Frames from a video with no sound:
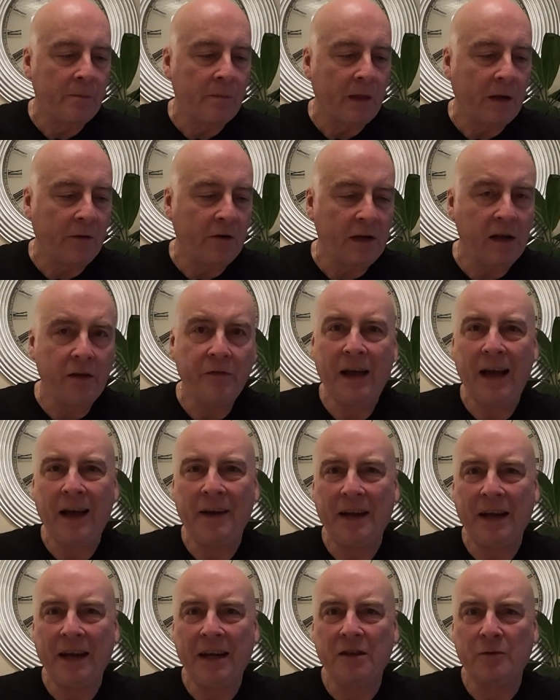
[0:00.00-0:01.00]
going to give that an
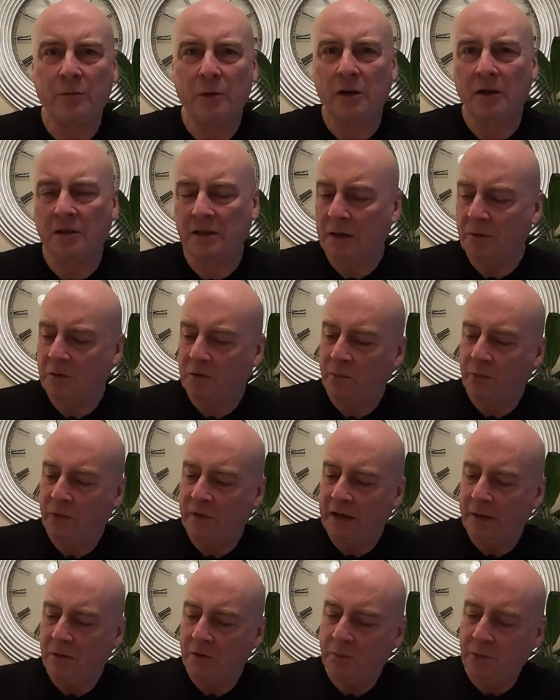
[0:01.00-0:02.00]
8 as well, because
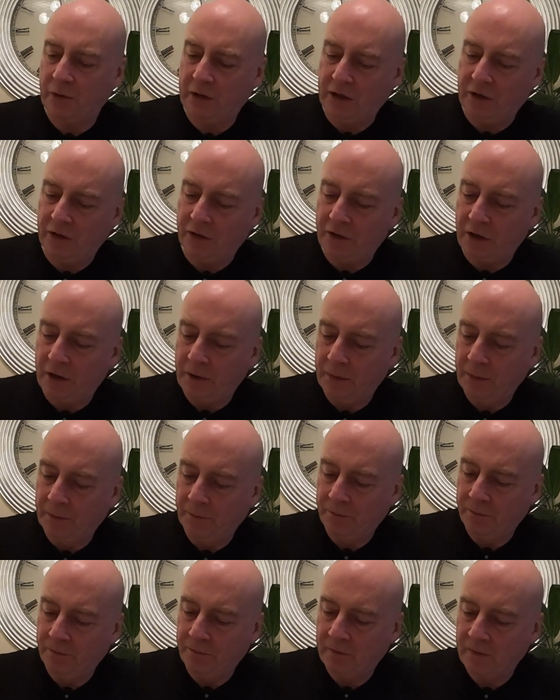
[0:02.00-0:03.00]
that was pretty good.
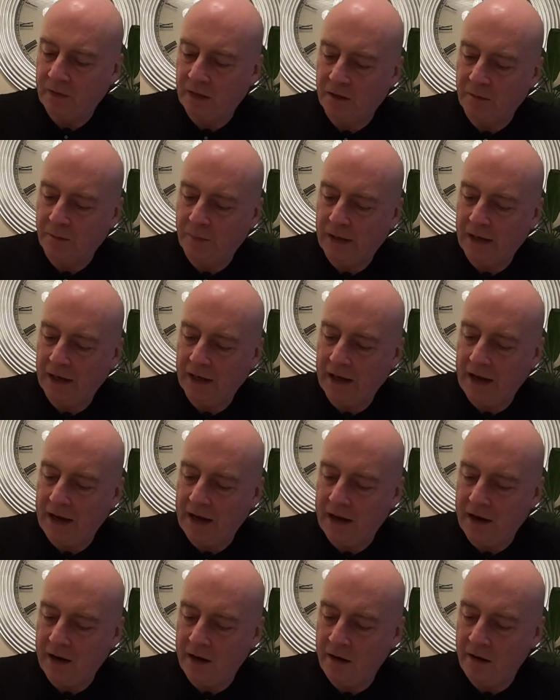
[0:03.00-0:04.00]
That's pie A.
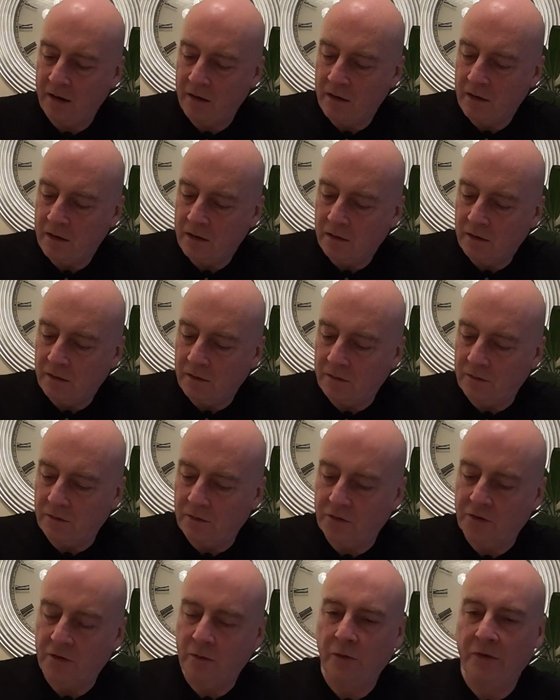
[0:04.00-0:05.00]
I'm not
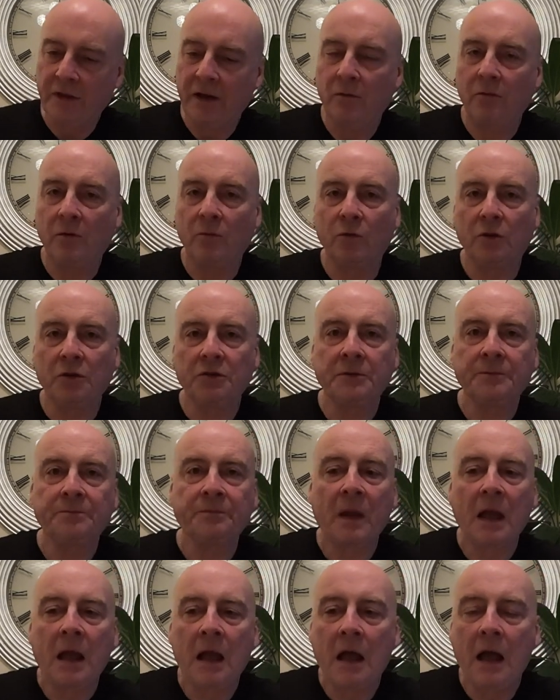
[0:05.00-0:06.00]
sure what that one was.
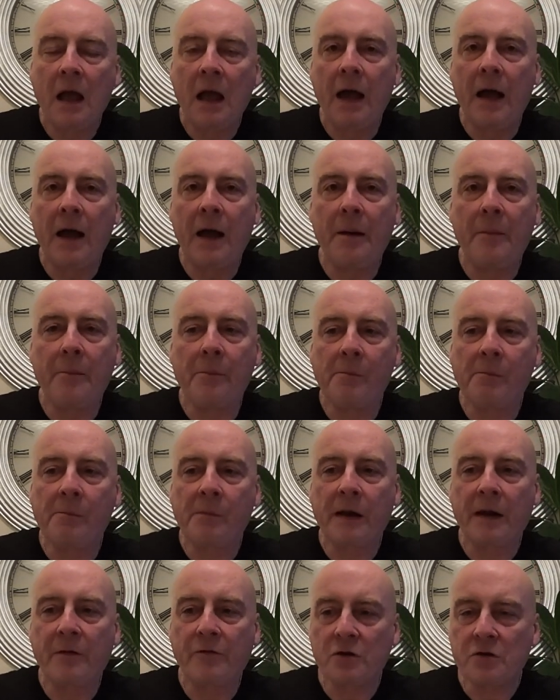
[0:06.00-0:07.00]
And
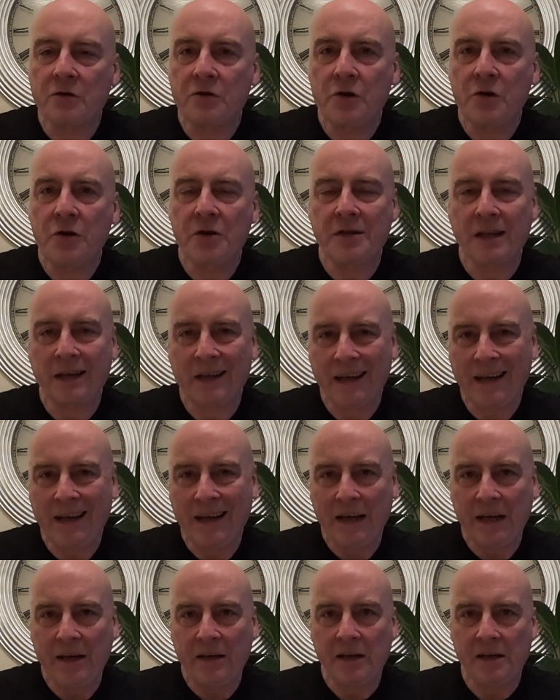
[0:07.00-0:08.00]
I've just noticed the
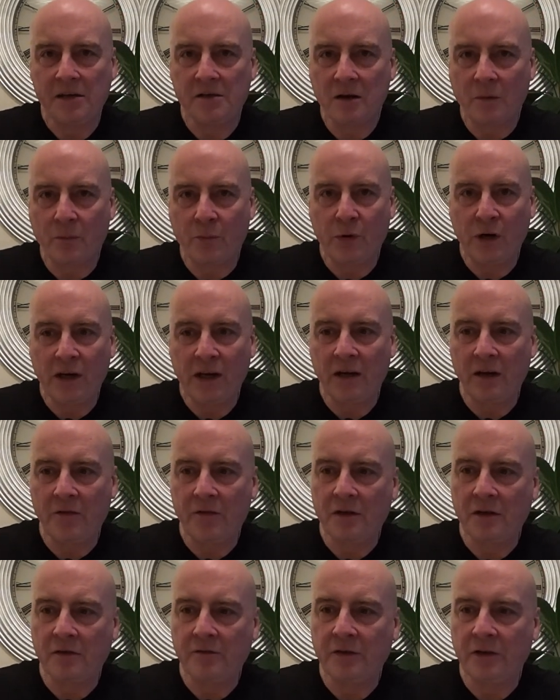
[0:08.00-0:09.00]
lighting is not brilliant on
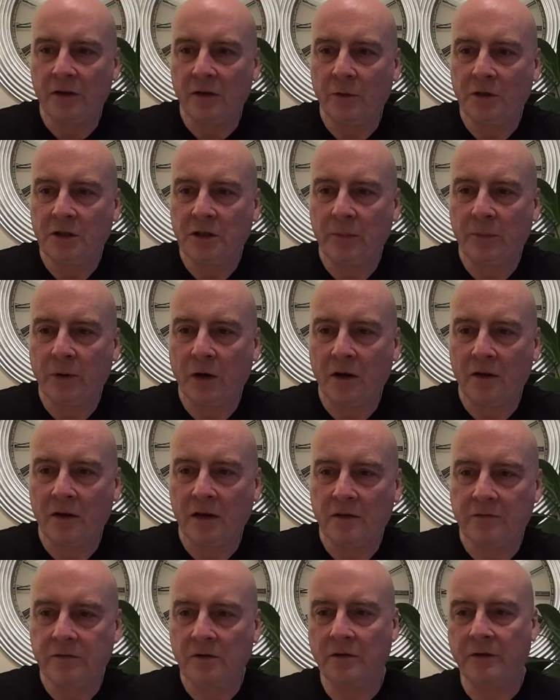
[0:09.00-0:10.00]
this video, which I apologise
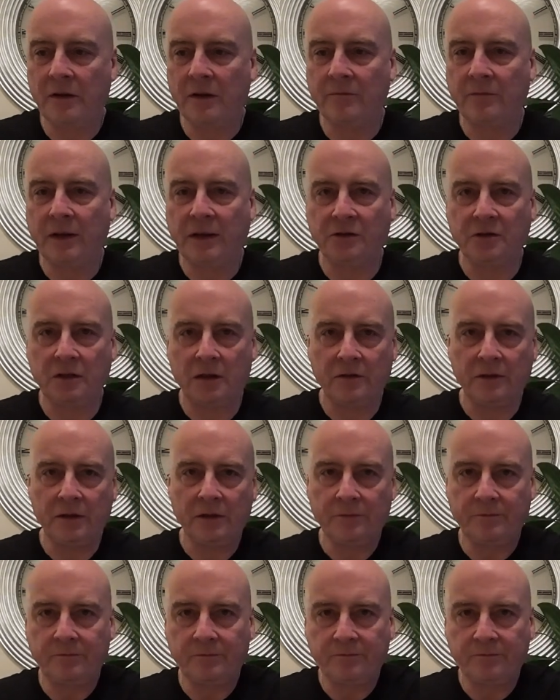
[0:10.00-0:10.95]
for. I should have